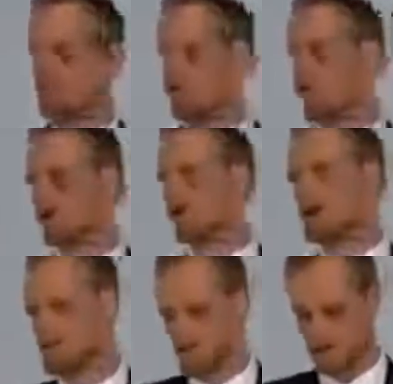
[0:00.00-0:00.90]
of God in
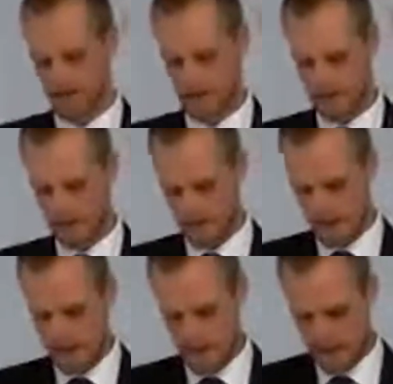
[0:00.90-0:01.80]
history.
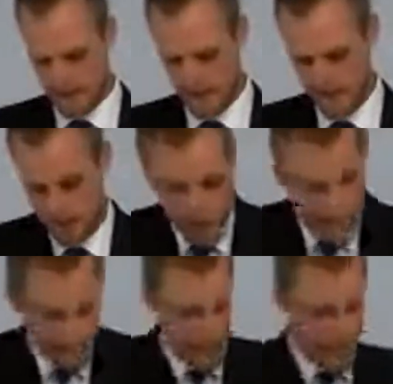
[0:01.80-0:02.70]
And so,
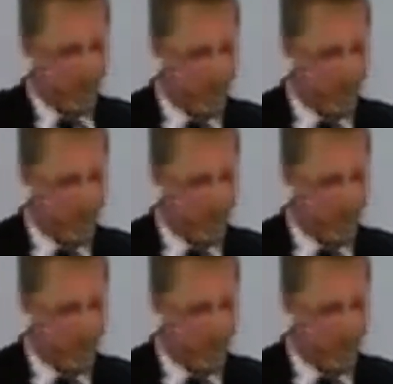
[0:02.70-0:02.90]
in, in